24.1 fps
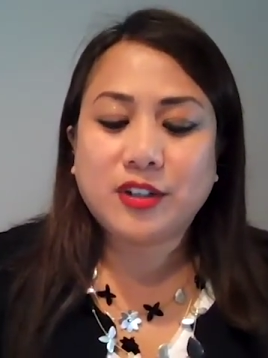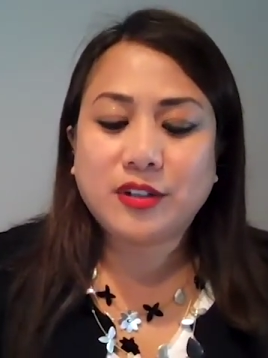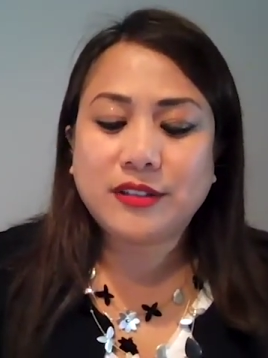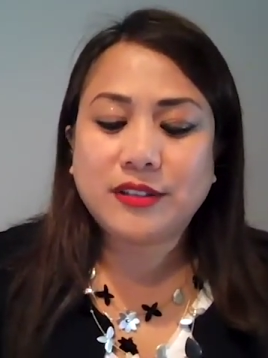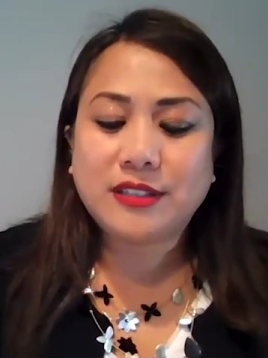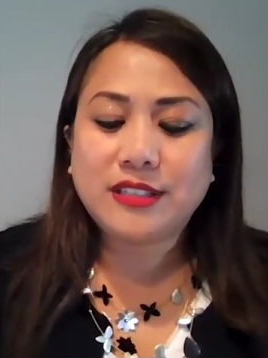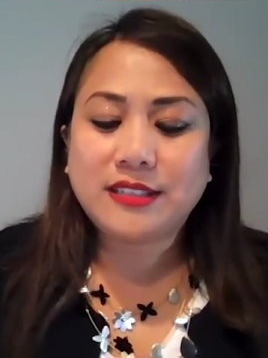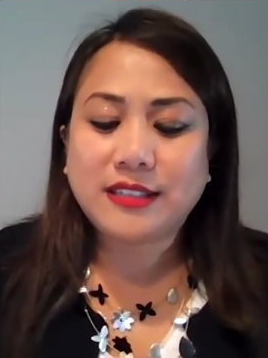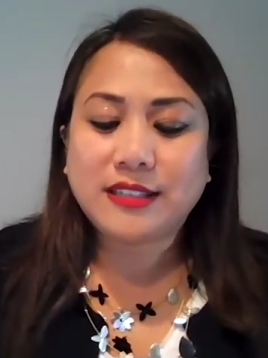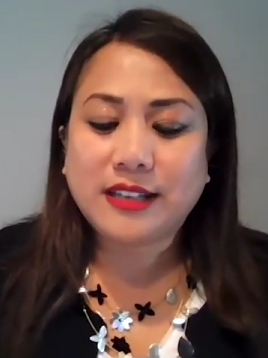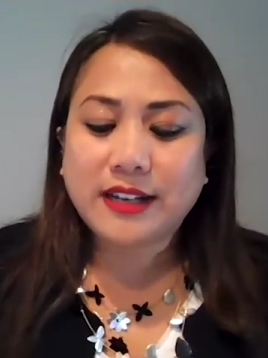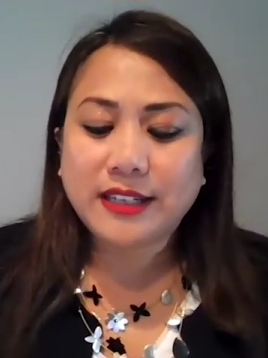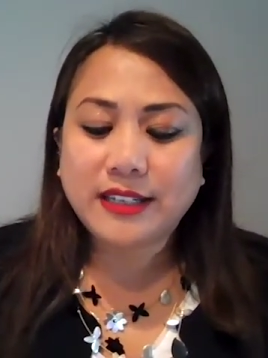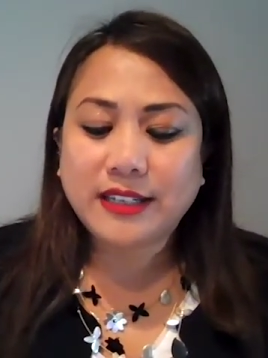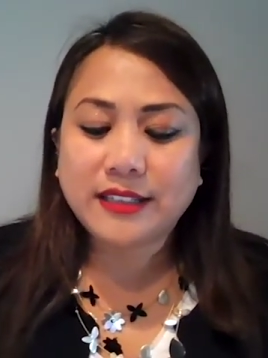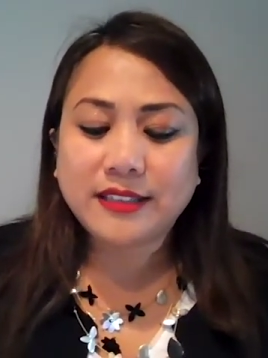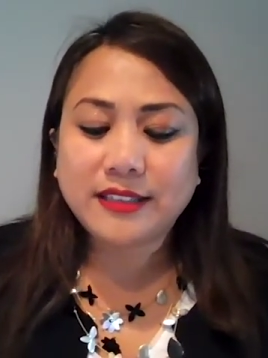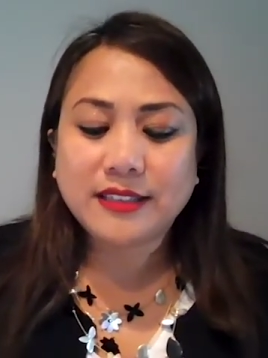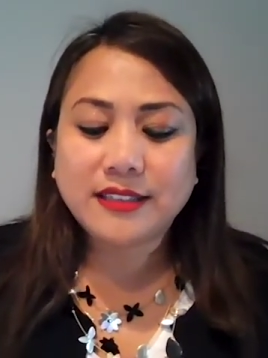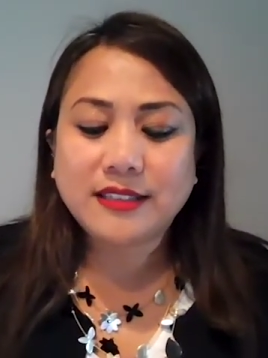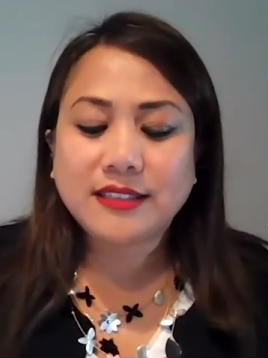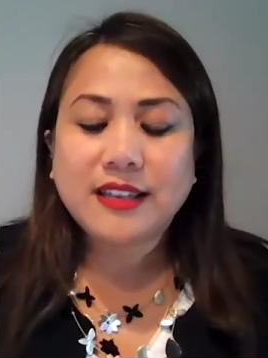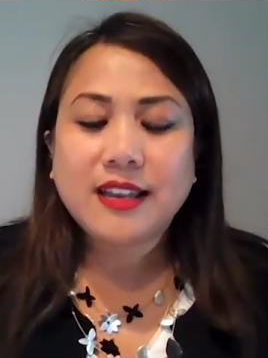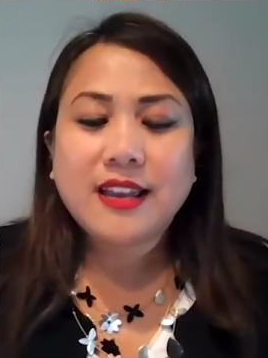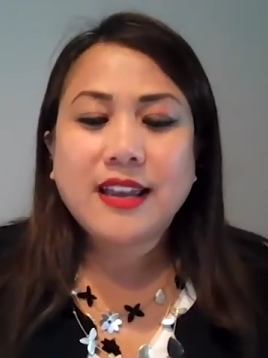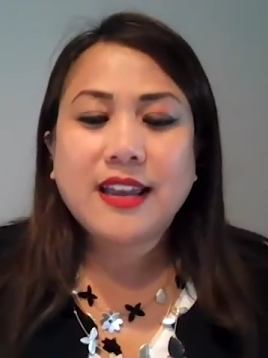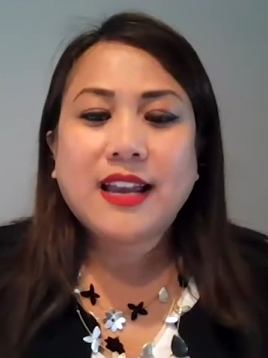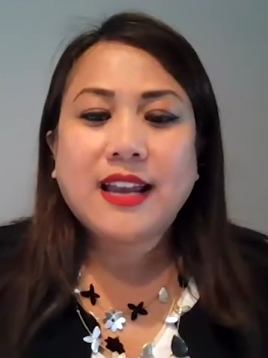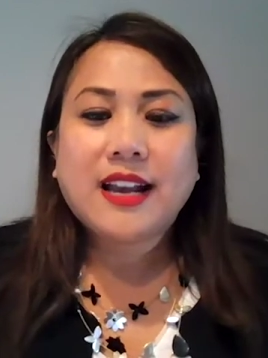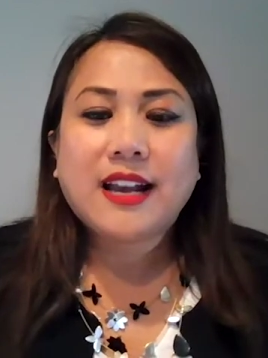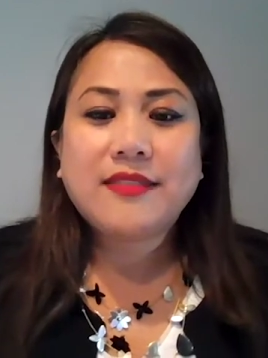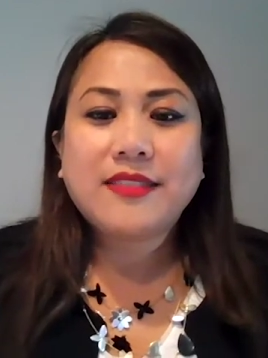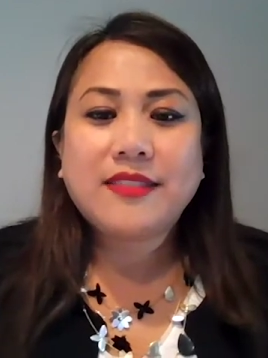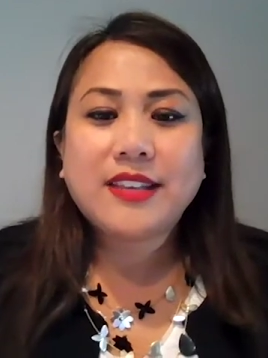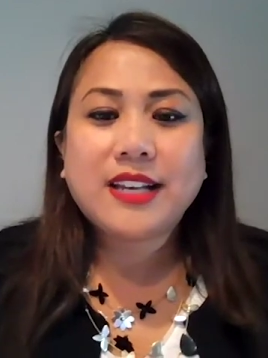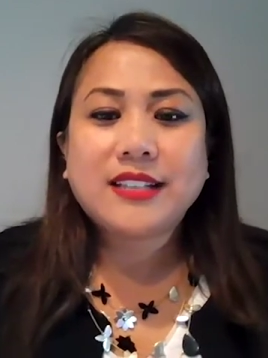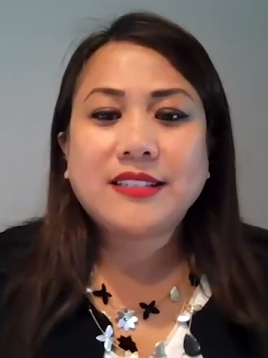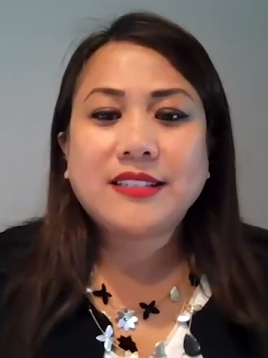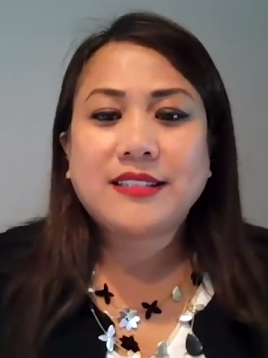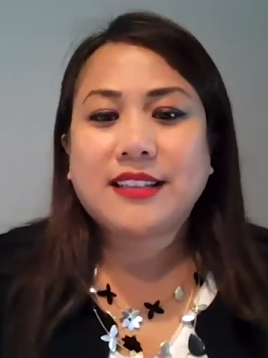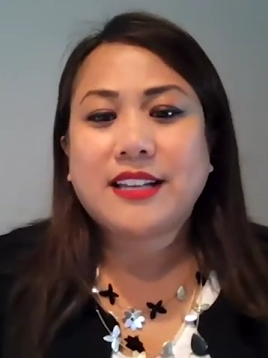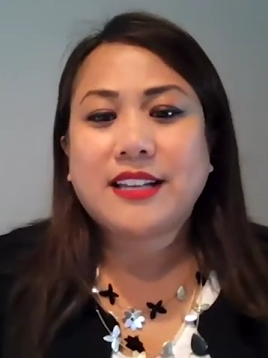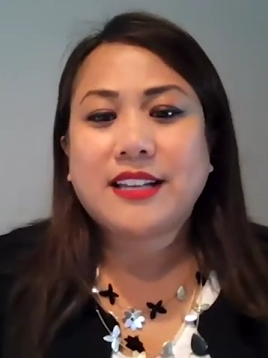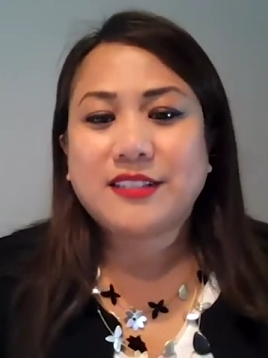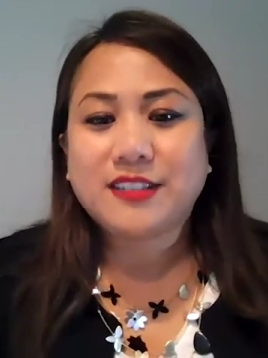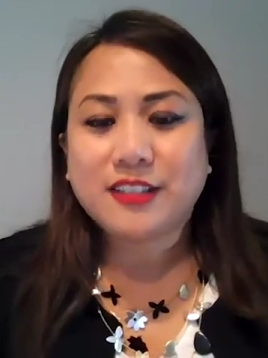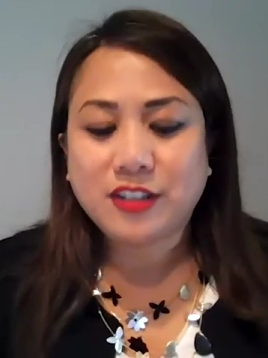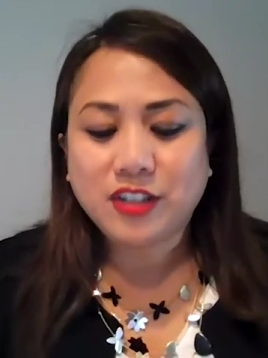good science. And that's
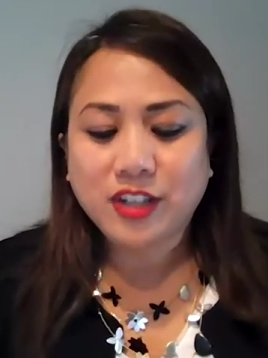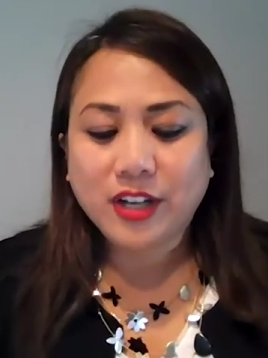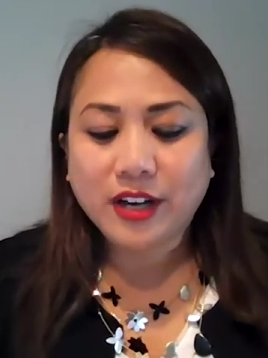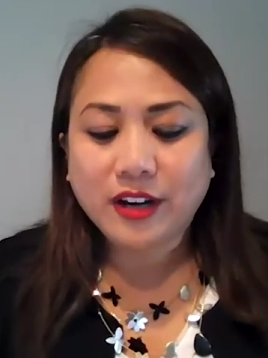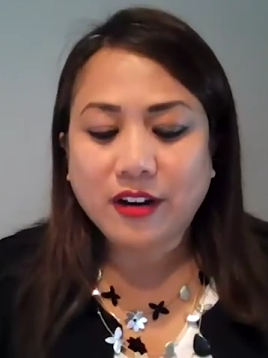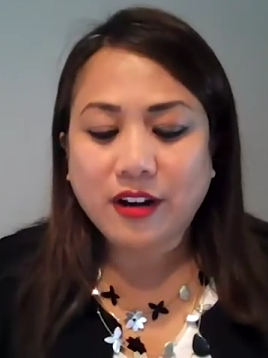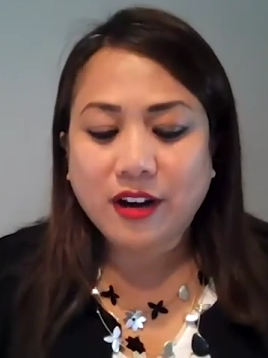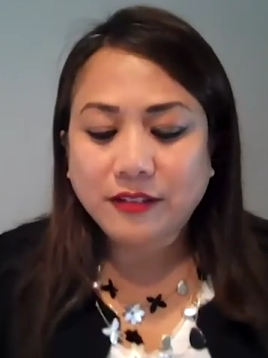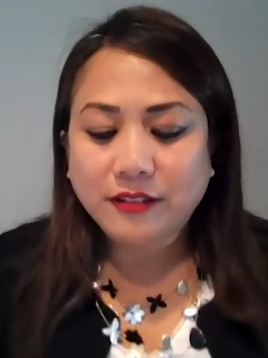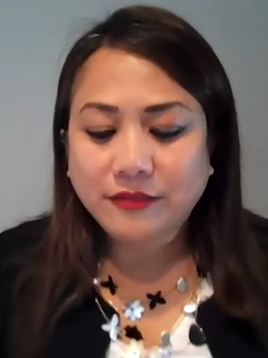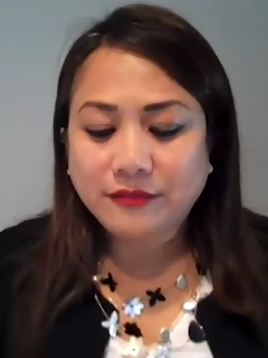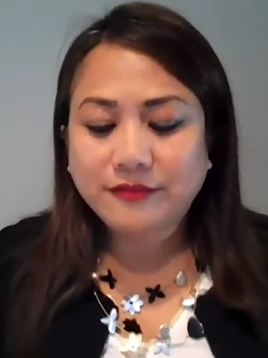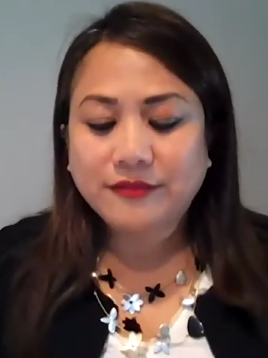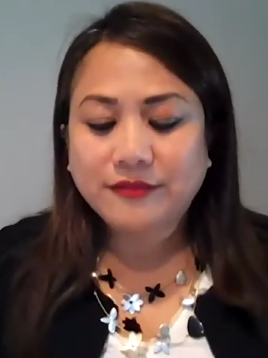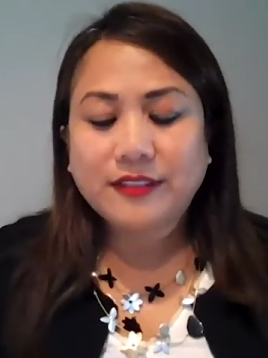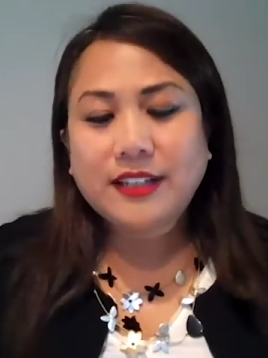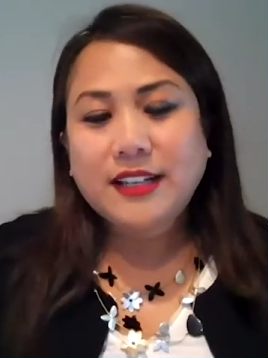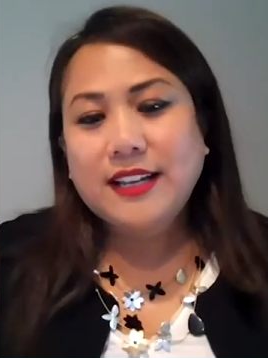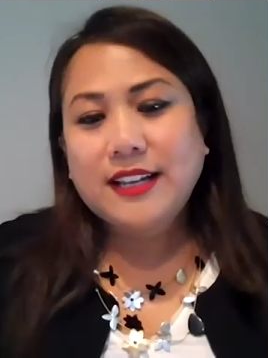thanks to checkoff.